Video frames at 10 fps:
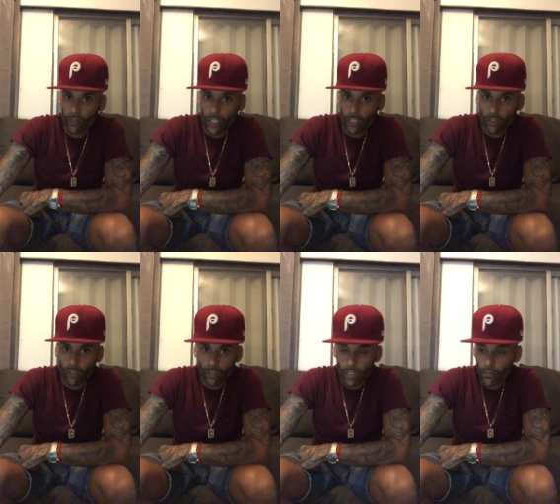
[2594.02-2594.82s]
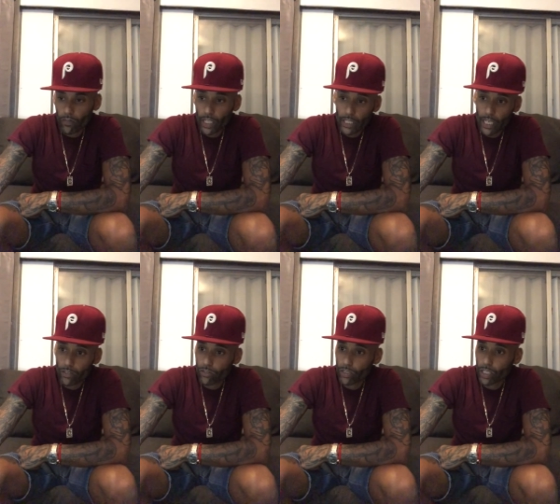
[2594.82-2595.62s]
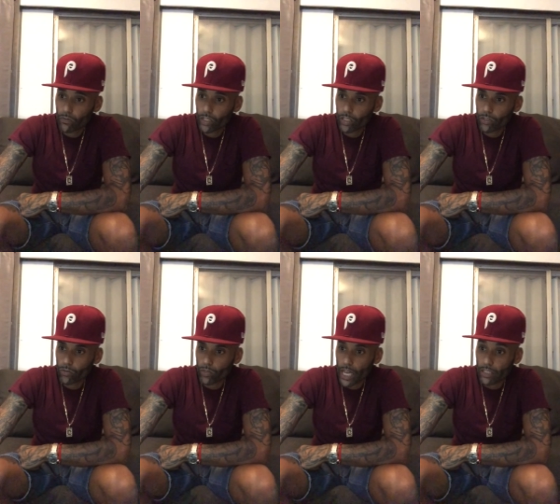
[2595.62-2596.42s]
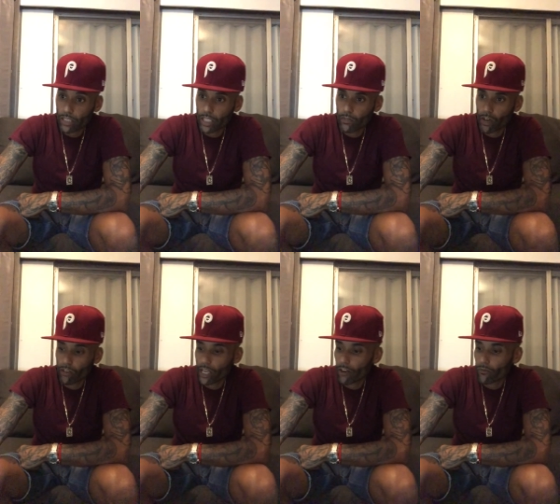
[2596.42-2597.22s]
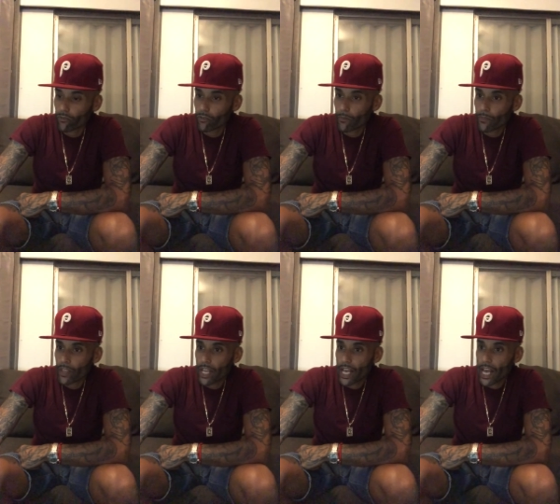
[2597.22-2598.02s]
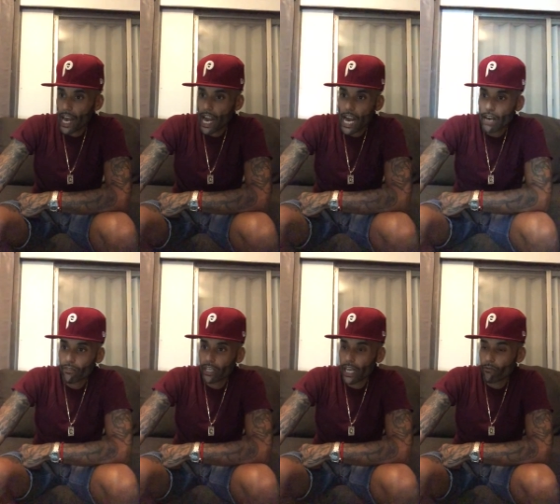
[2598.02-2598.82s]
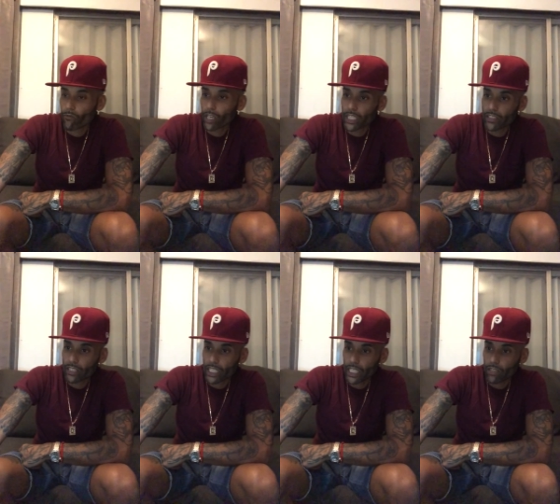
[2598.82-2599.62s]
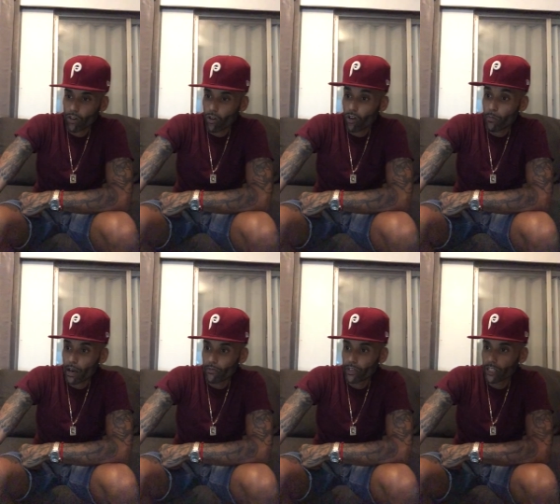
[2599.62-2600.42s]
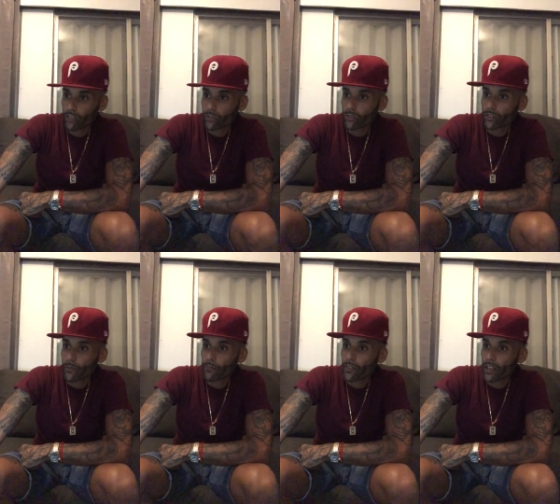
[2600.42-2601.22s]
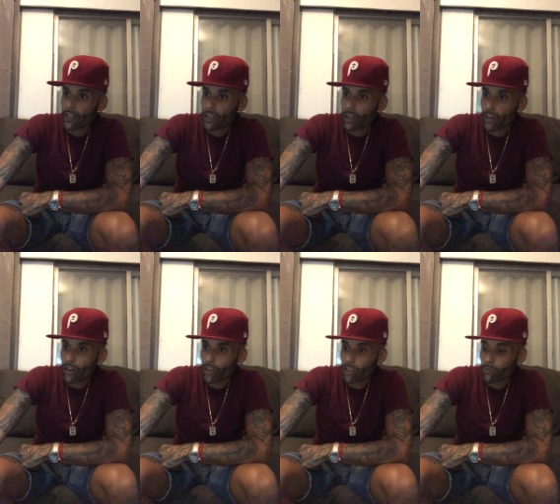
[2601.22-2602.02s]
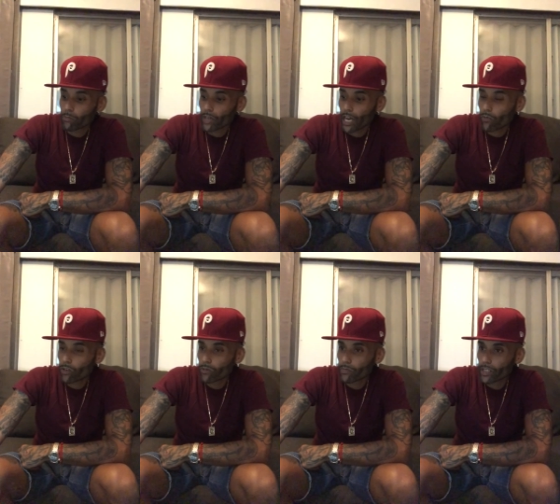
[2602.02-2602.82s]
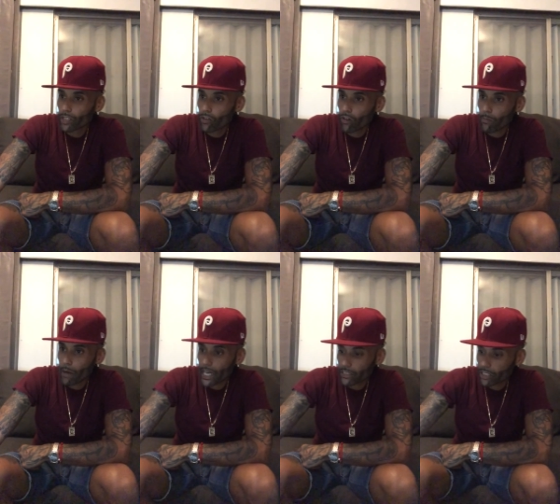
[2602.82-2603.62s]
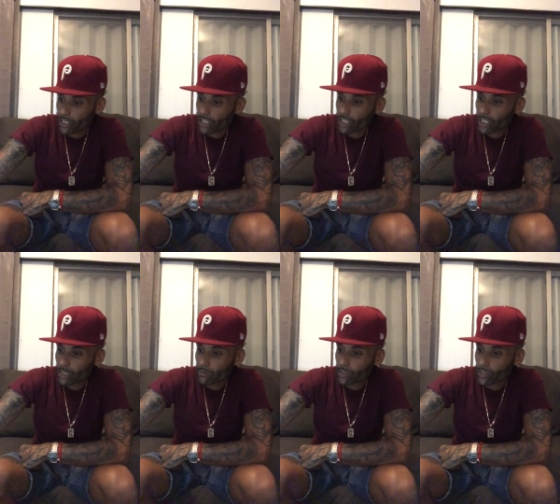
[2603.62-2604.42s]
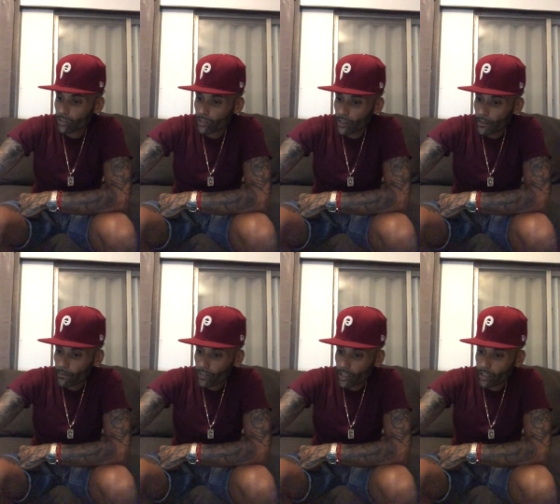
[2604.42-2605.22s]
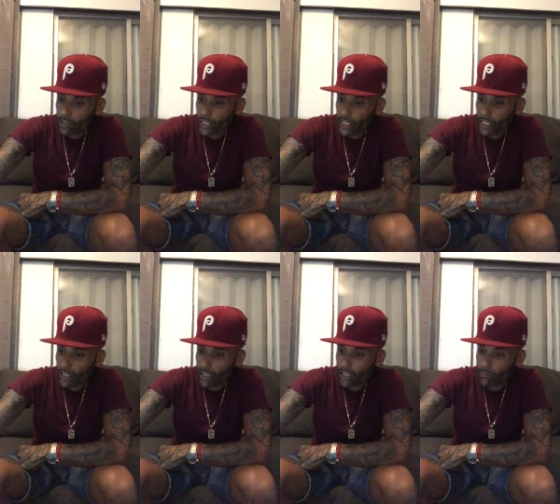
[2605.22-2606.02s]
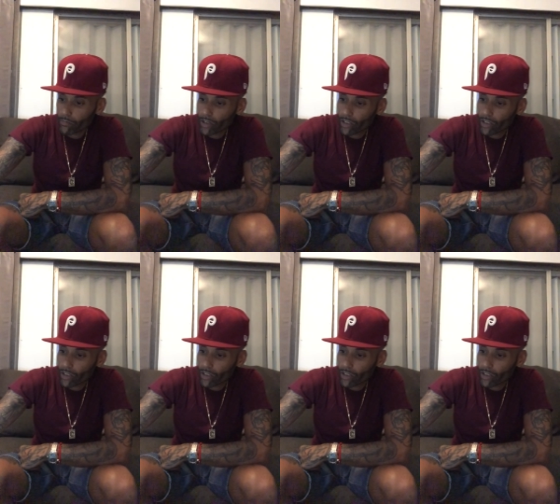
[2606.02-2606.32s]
videos and stuff like that. So these videos was actually very helpful. I haven't really seen all my videos, but I will be going back to them and looking it up.